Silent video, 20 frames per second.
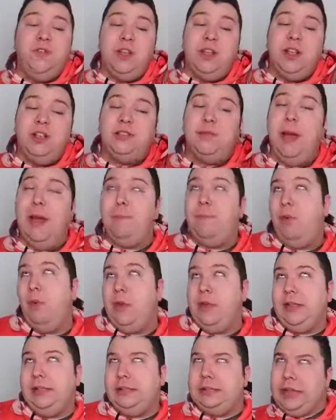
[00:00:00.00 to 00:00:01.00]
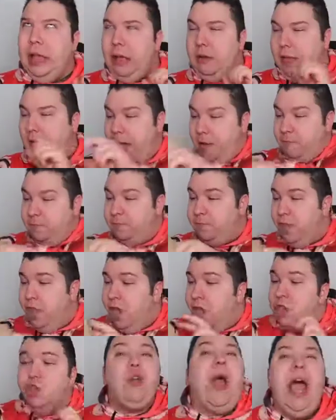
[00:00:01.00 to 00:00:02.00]
Okay.
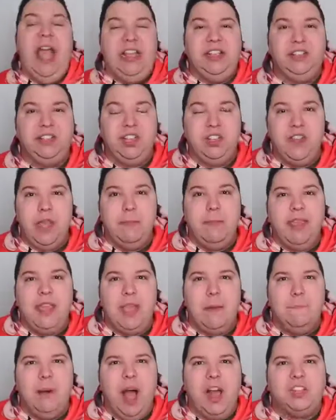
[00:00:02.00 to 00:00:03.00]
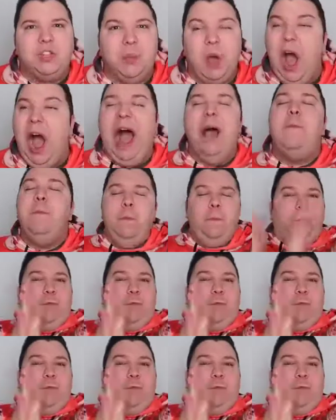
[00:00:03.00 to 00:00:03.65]
You guys, they make it impossible. Ah.